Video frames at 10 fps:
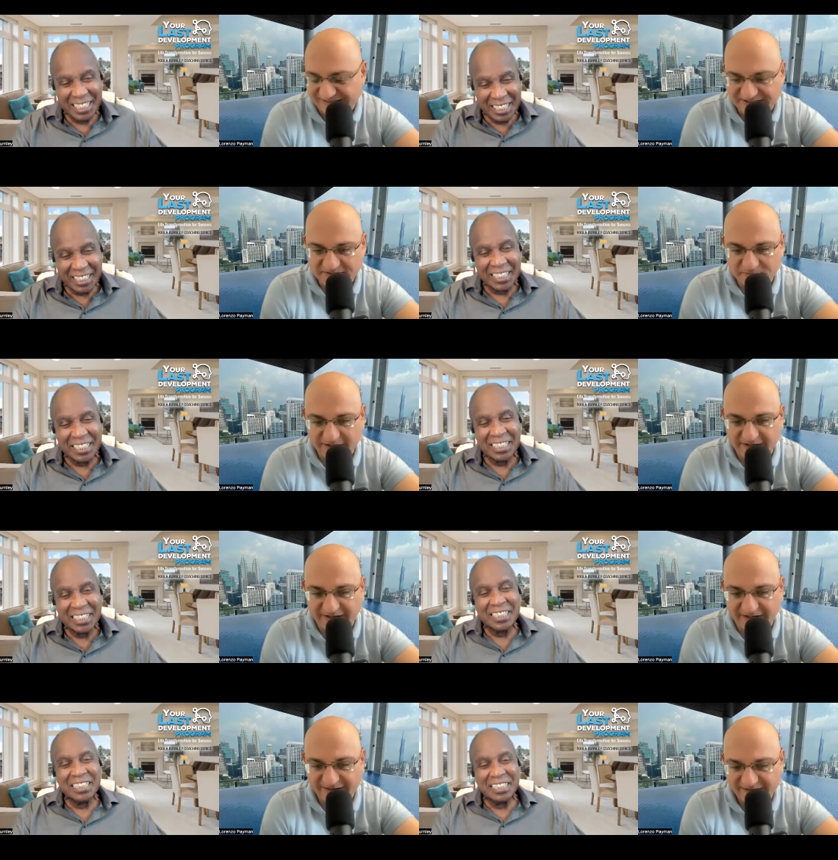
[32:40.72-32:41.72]
Speaker 1: this is
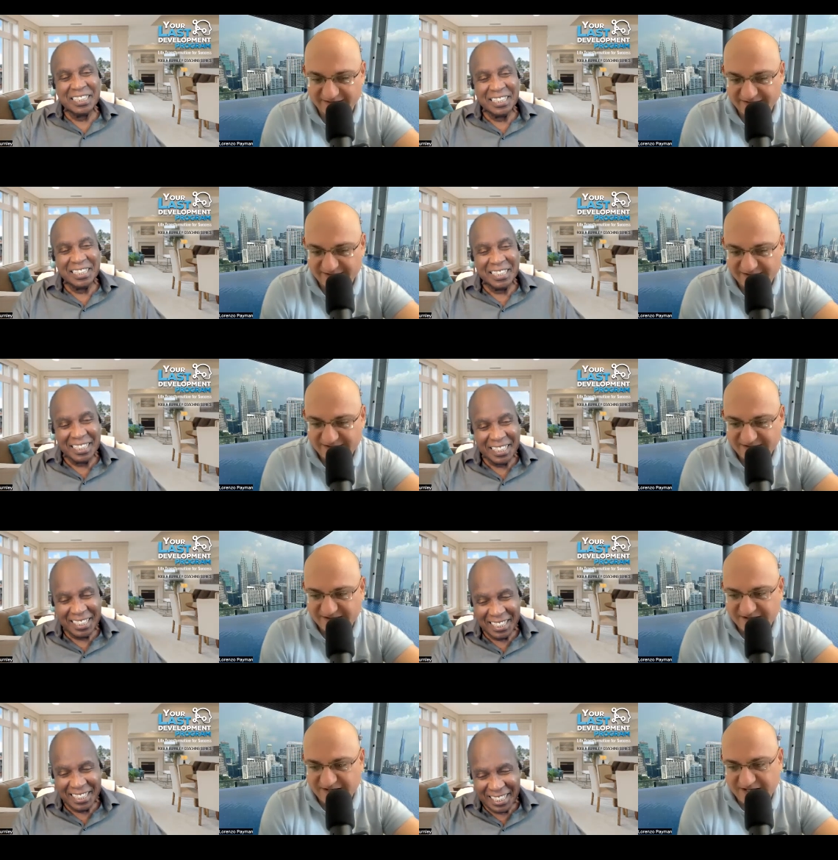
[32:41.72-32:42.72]
my,
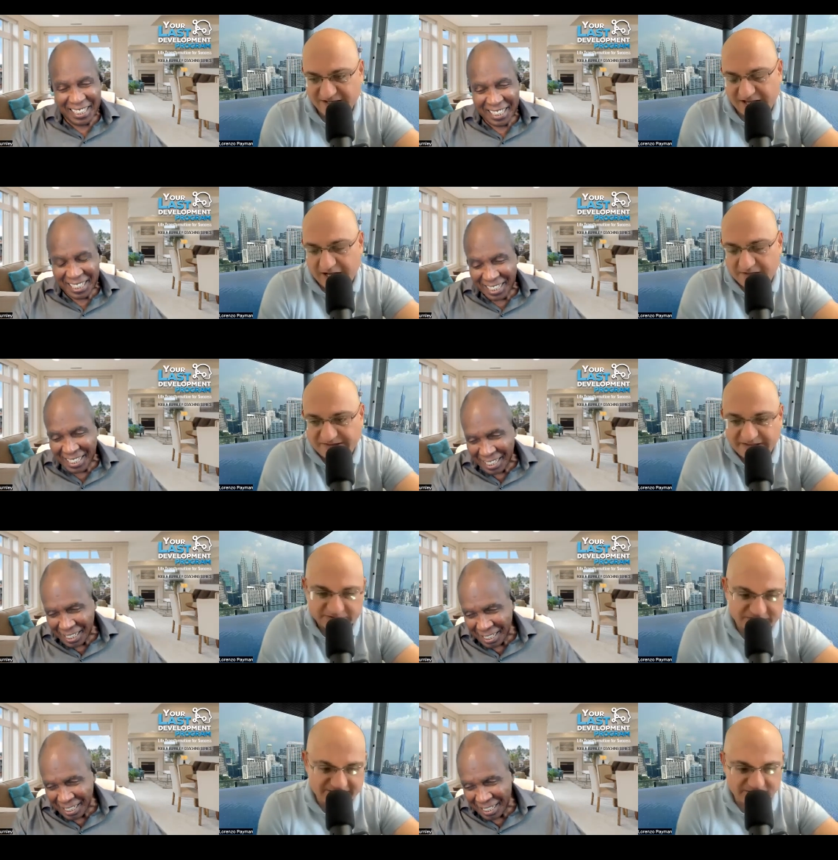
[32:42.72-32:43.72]
I
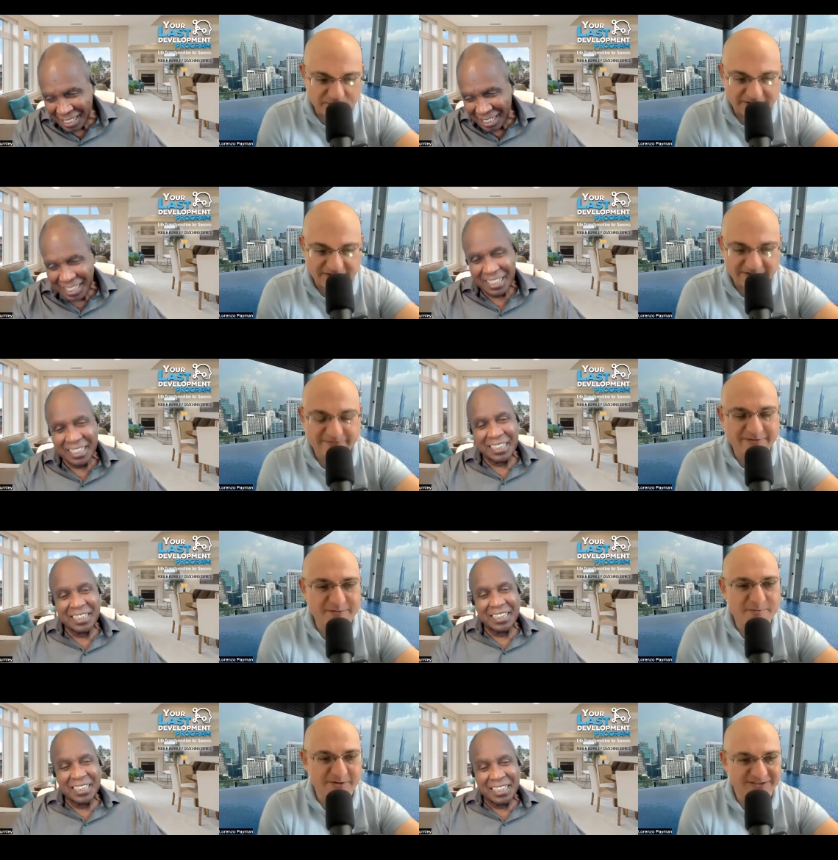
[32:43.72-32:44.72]
dare to say, my gift
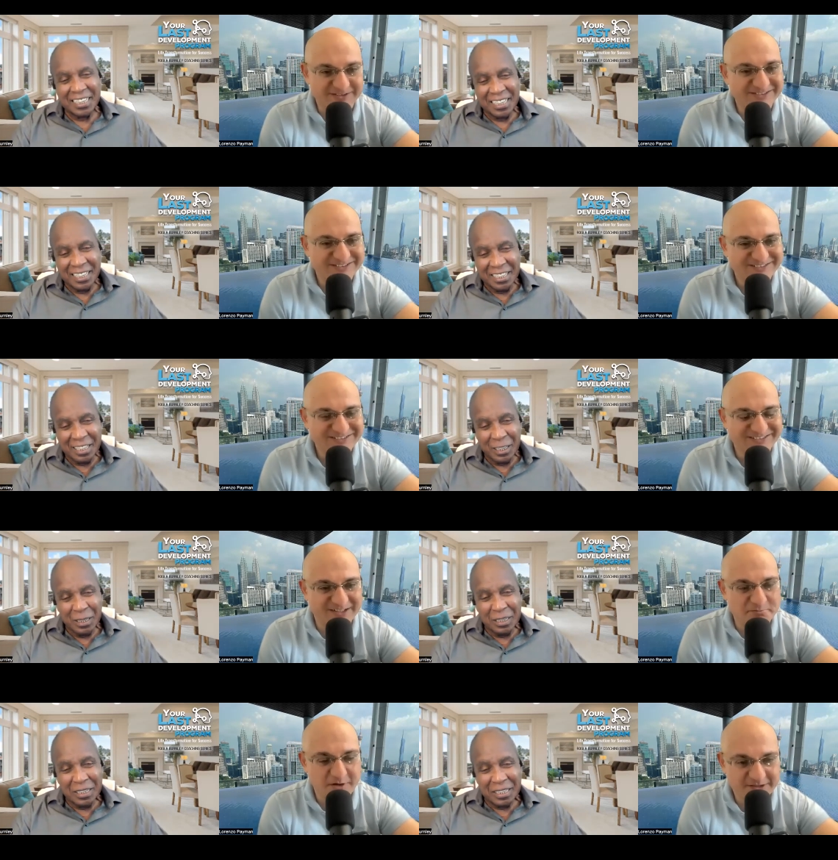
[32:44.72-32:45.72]
to the world.
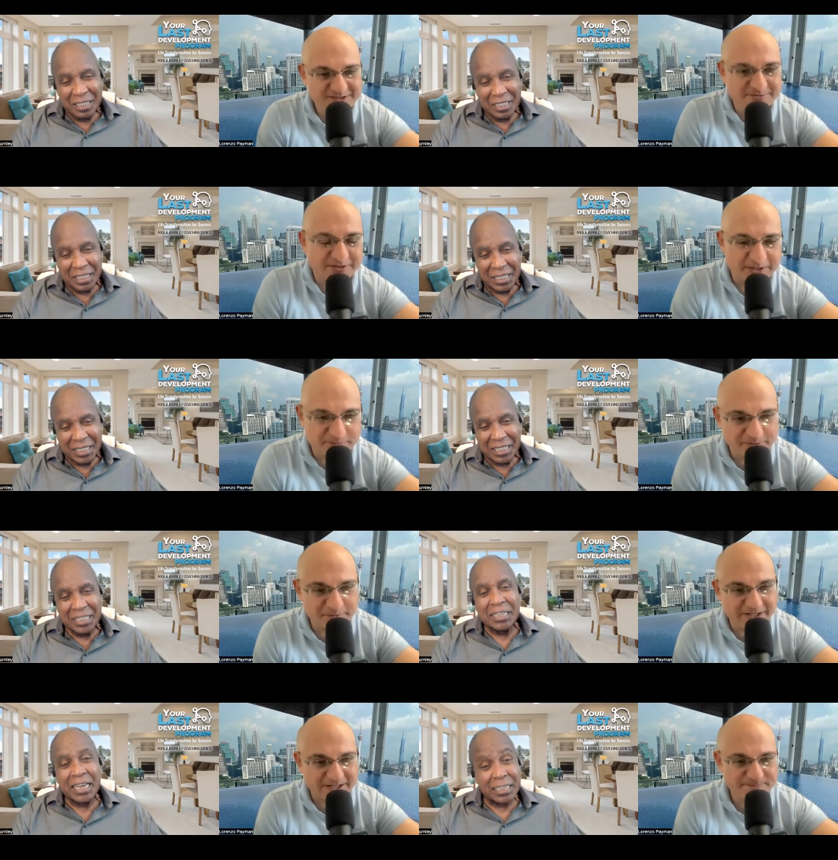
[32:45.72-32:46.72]
And a modest one, a
Speaker 2: humble
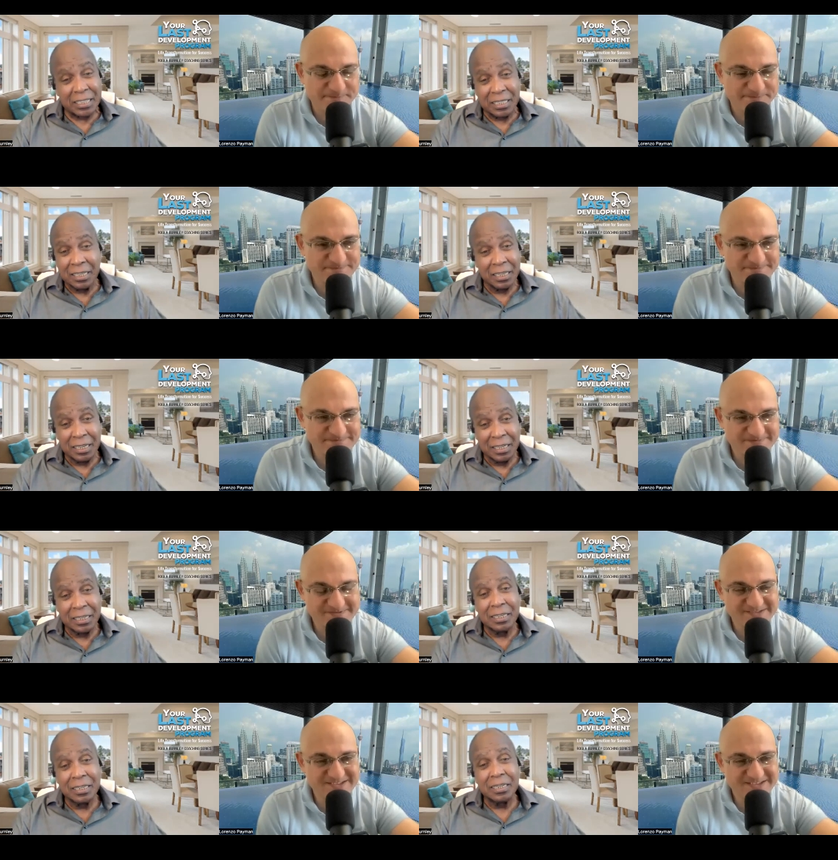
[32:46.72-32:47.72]

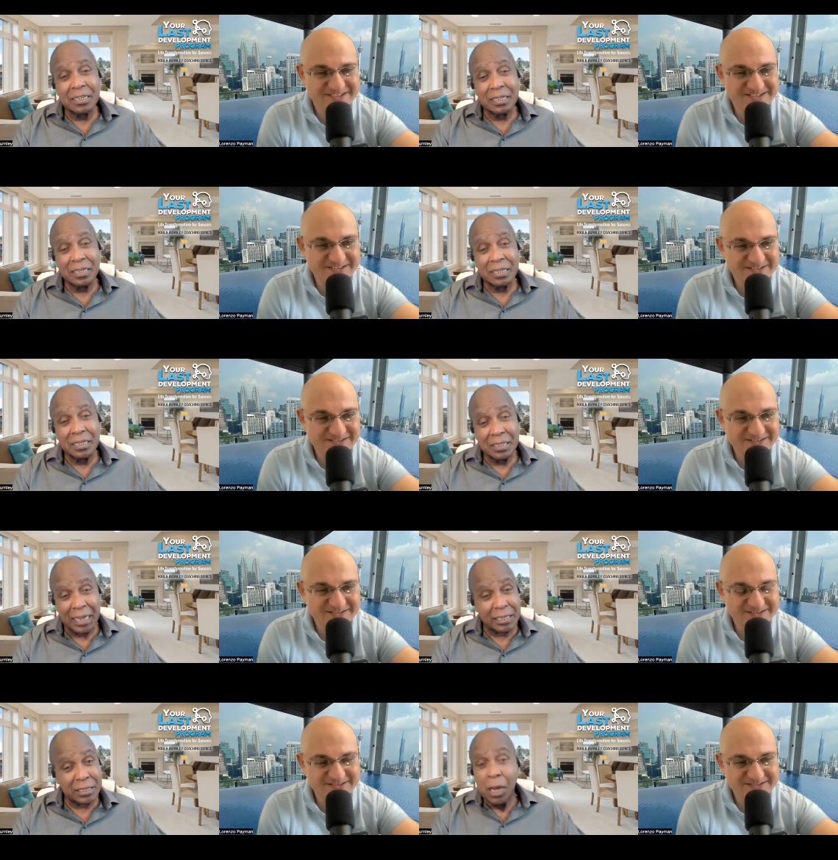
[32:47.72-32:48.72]
one.
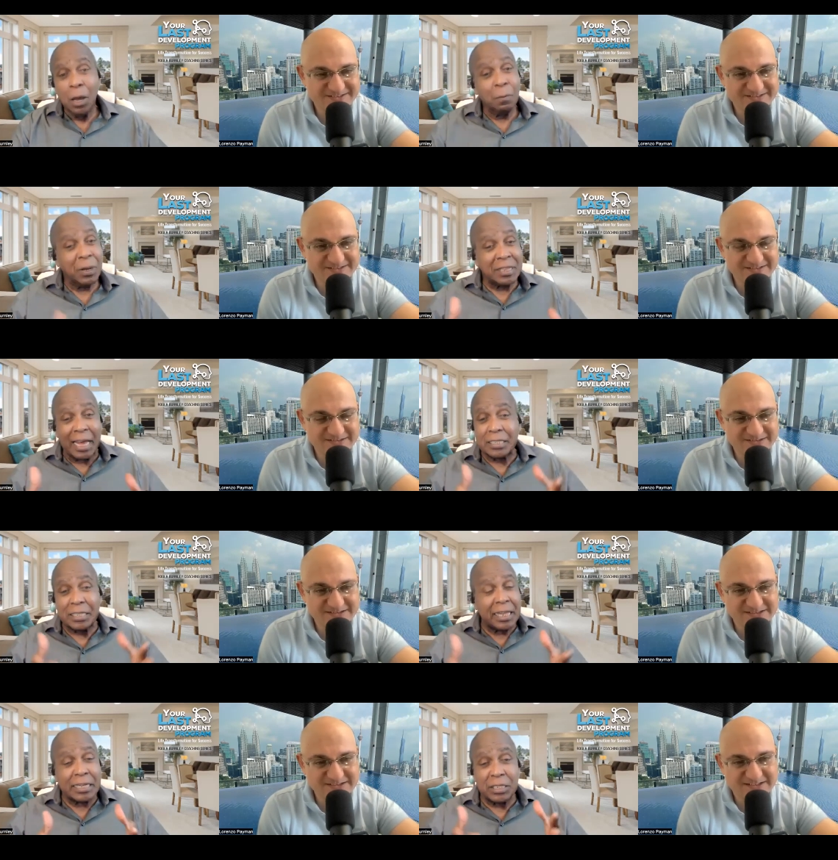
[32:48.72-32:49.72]
Yes, but that's
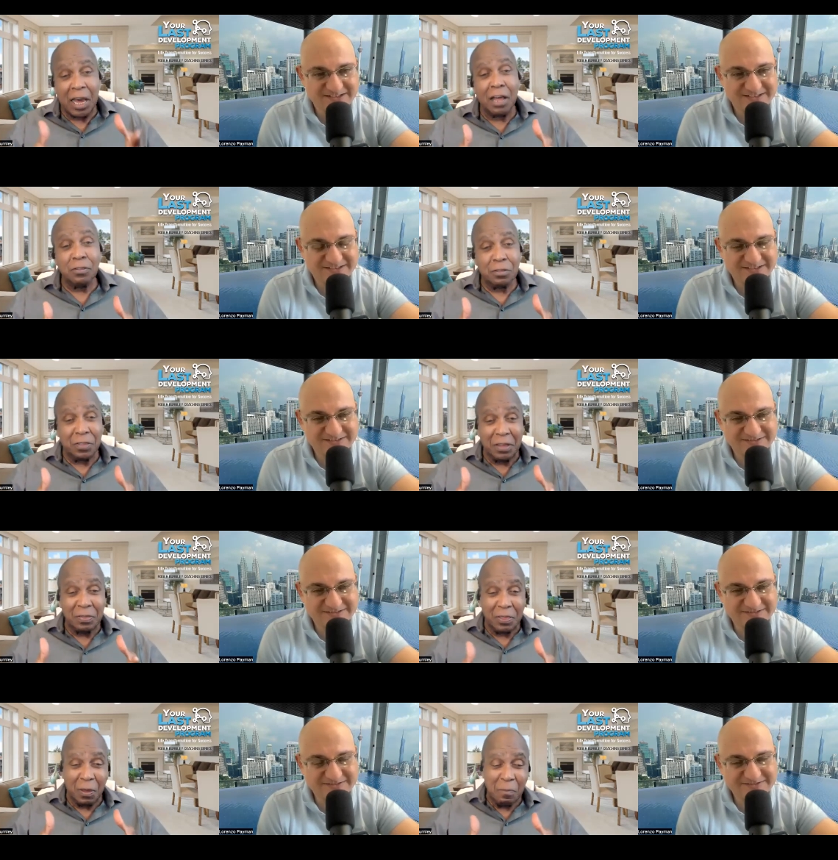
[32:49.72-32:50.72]
the other thing
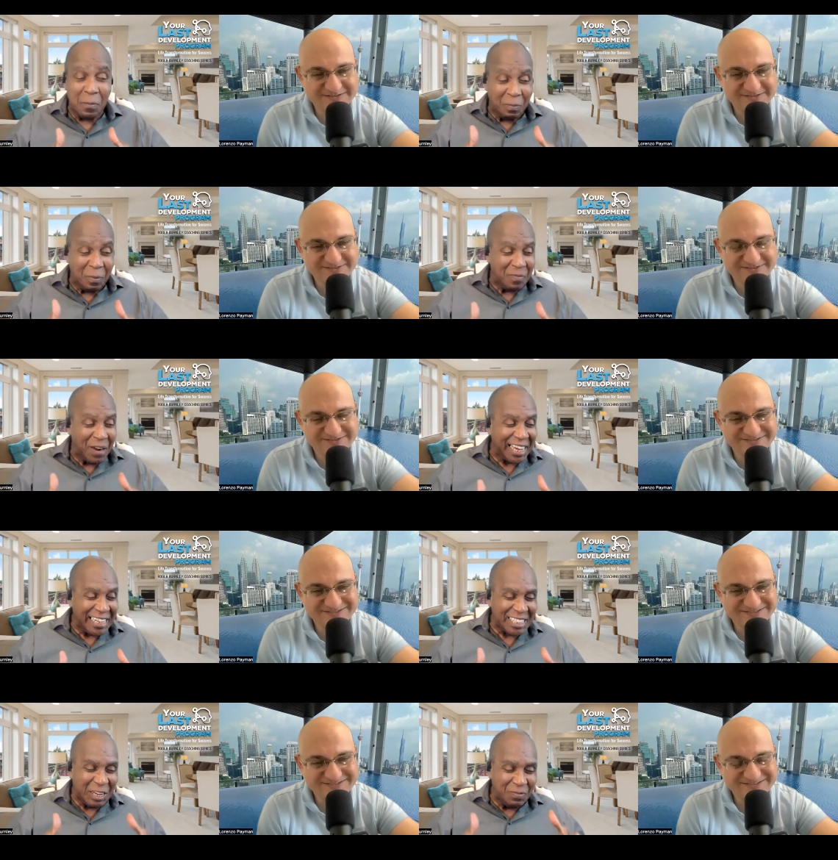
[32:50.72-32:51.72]
that my guys
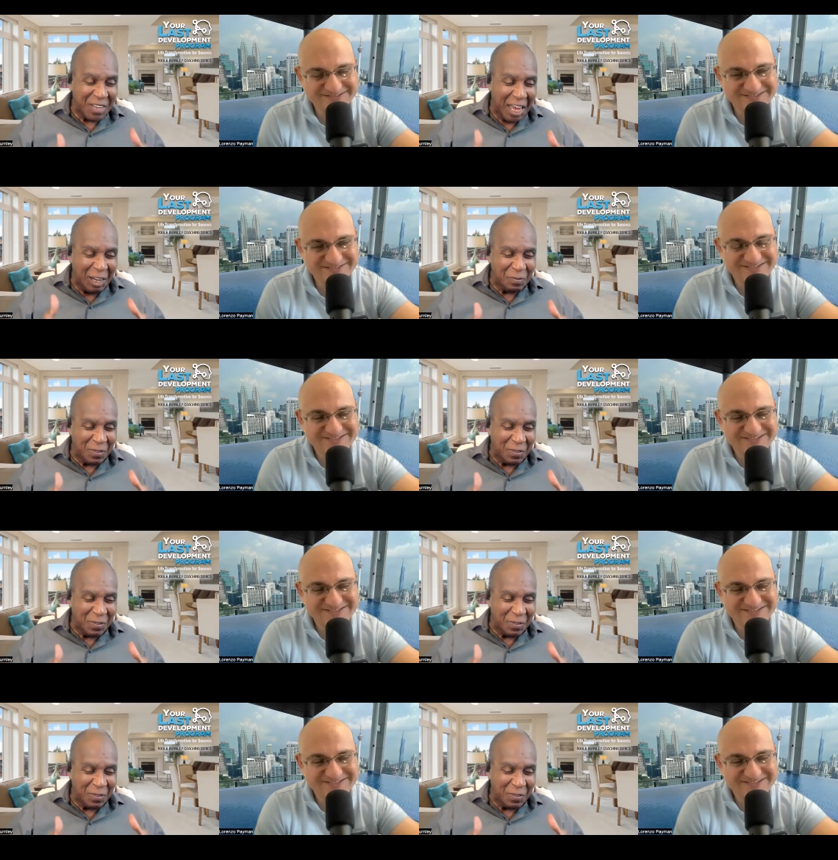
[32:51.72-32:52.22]
keep telling me